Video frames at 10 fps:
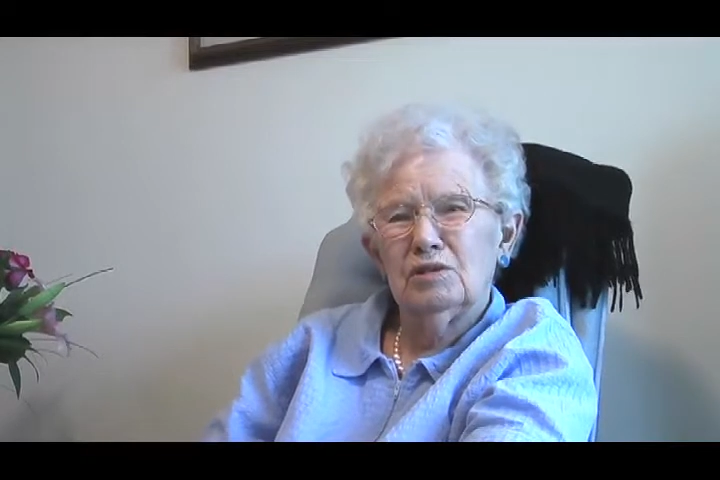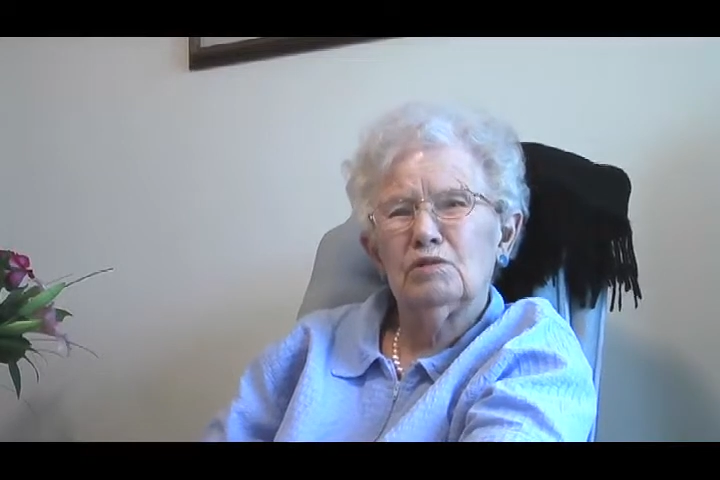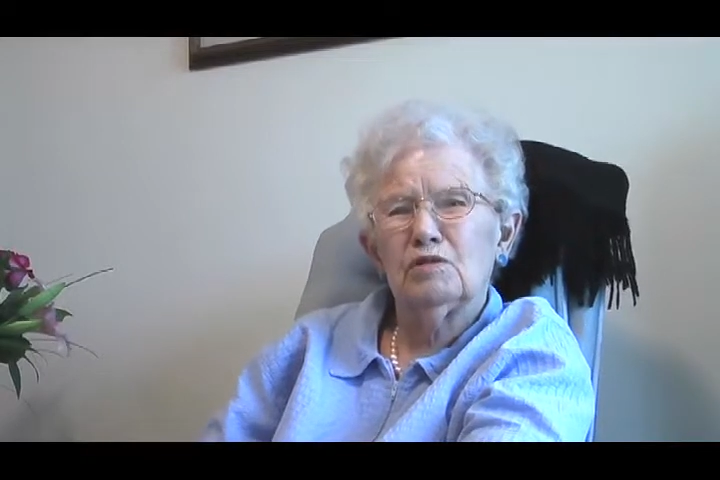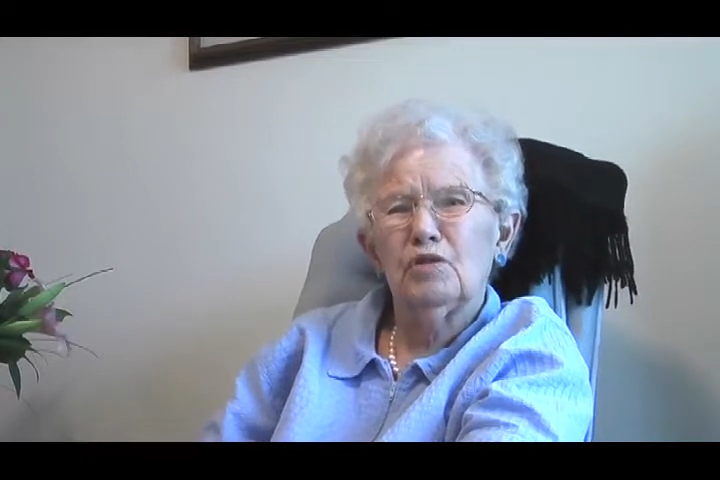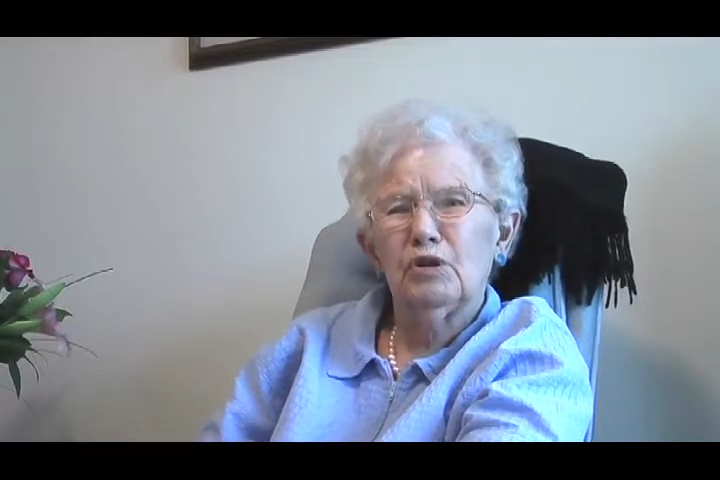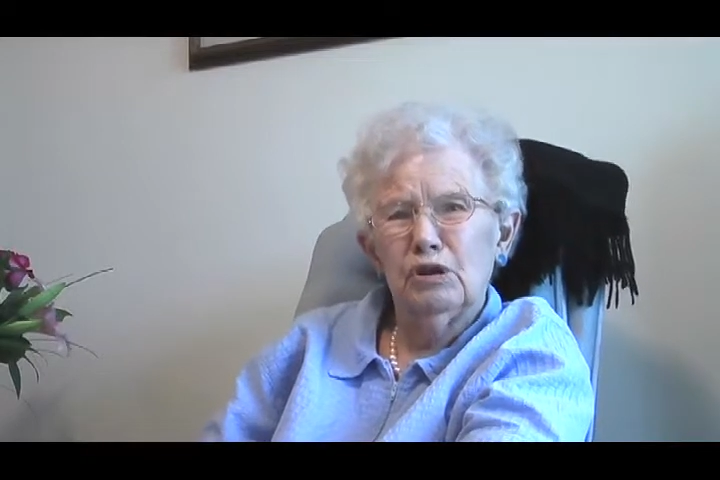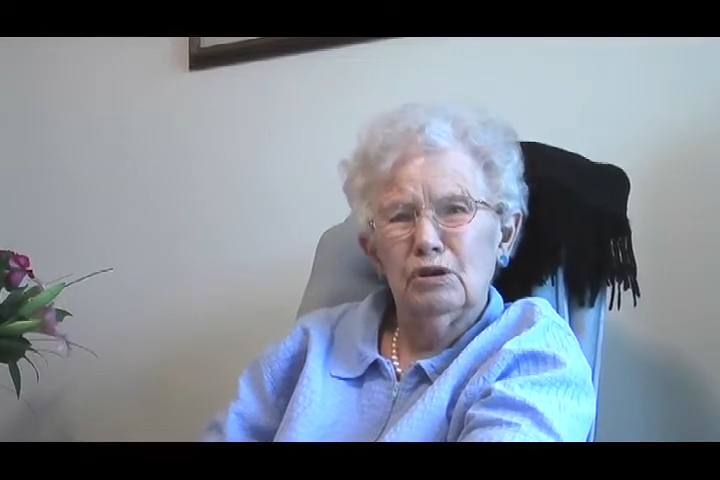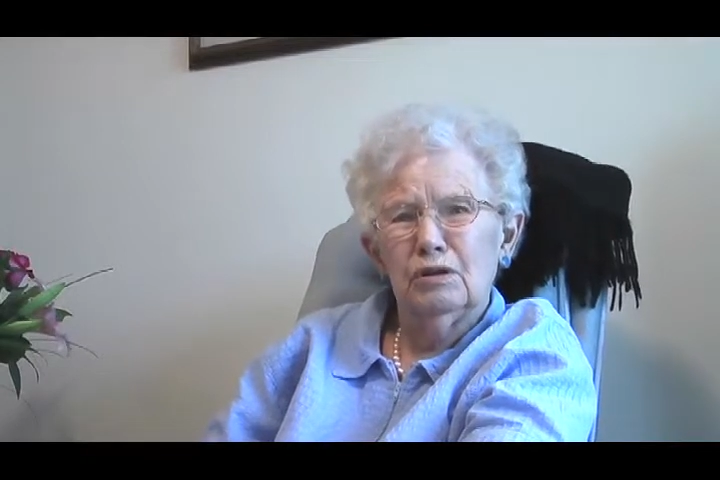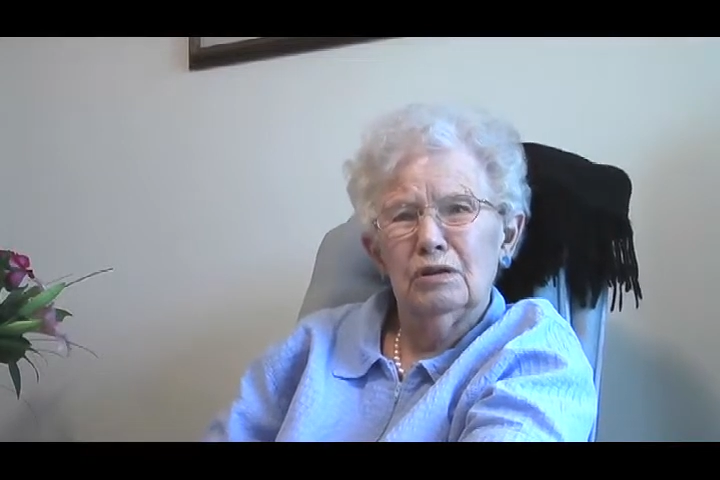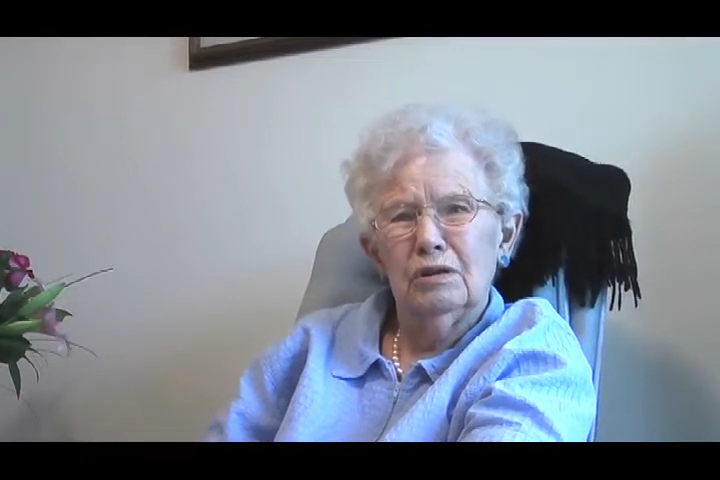was very
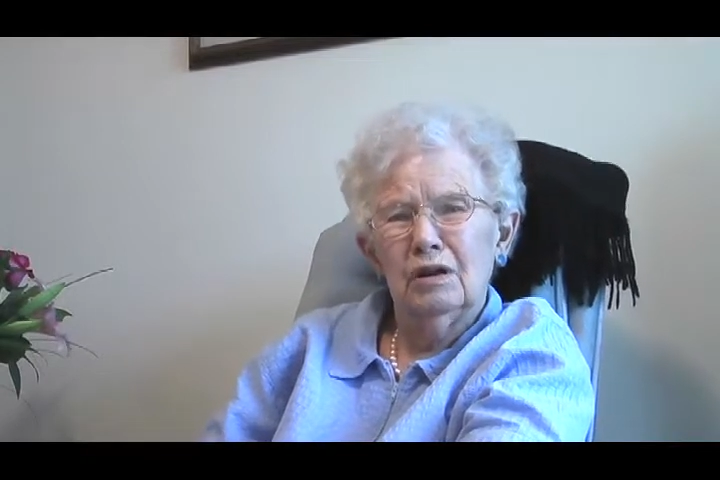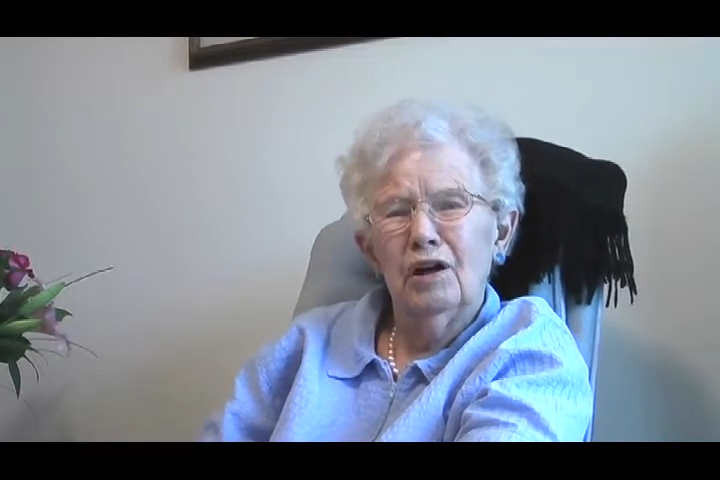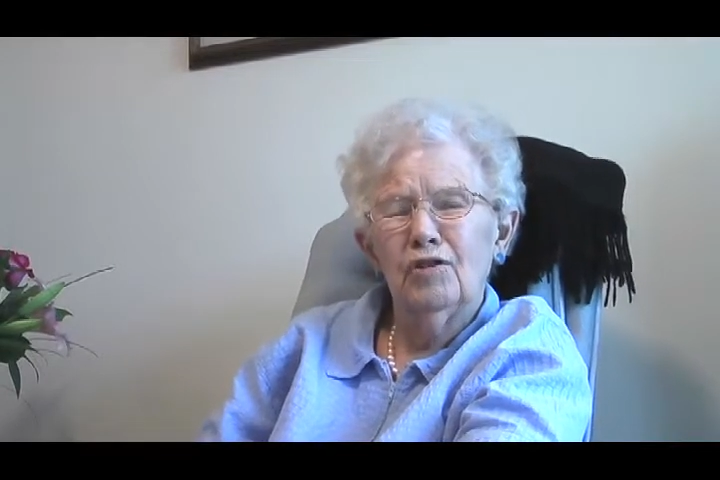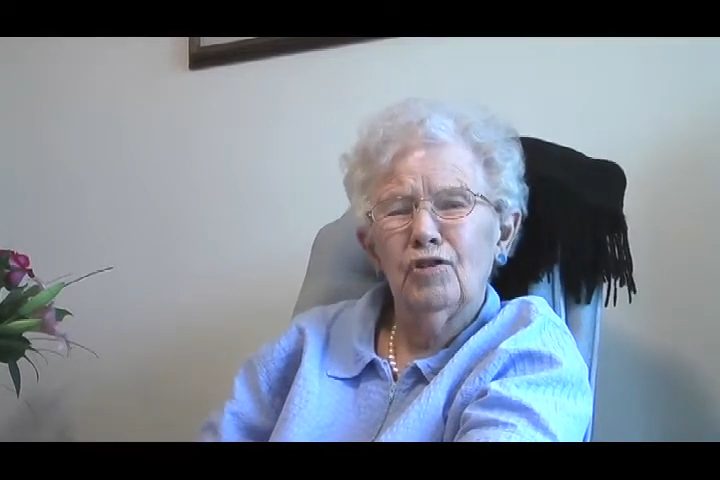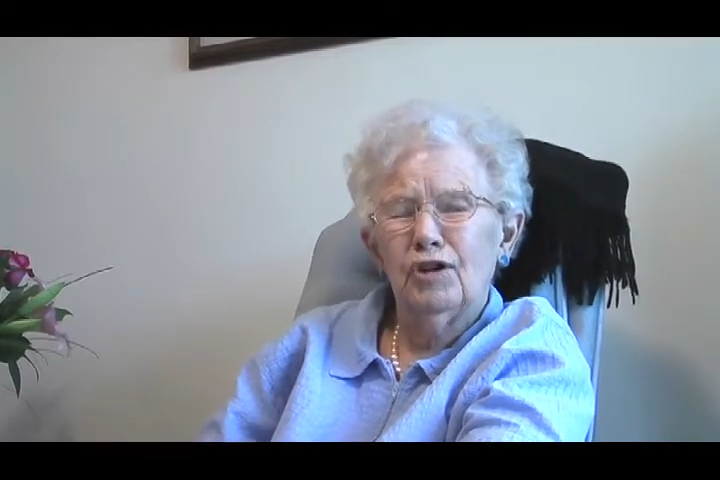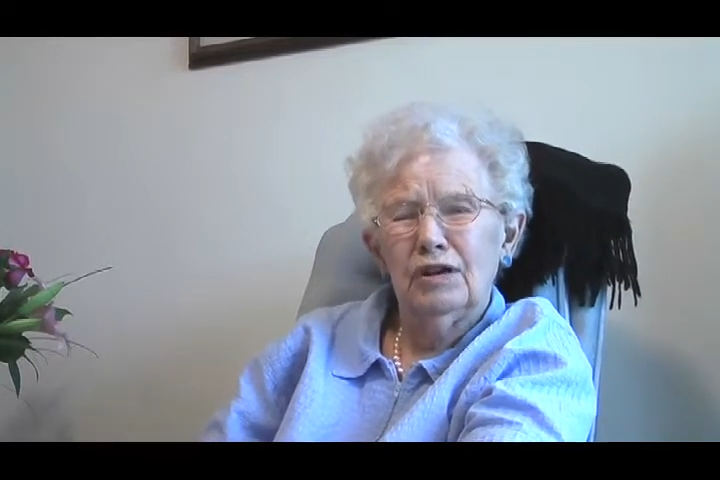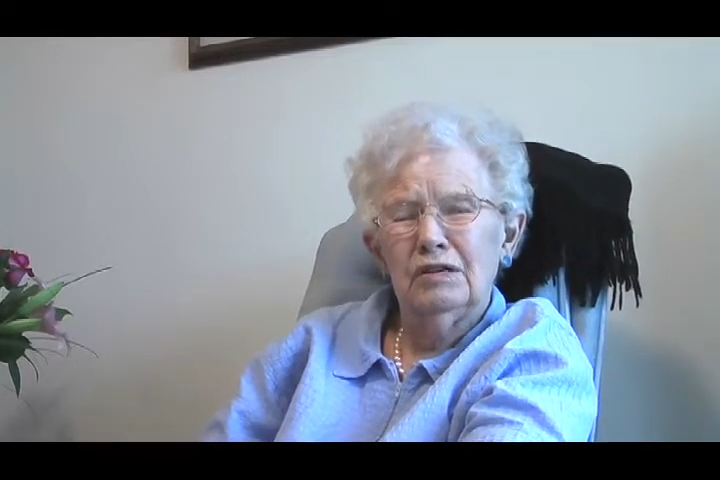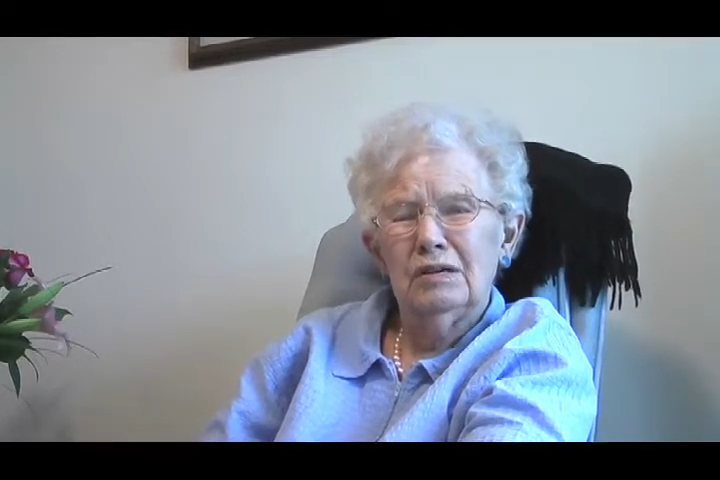good, I thought,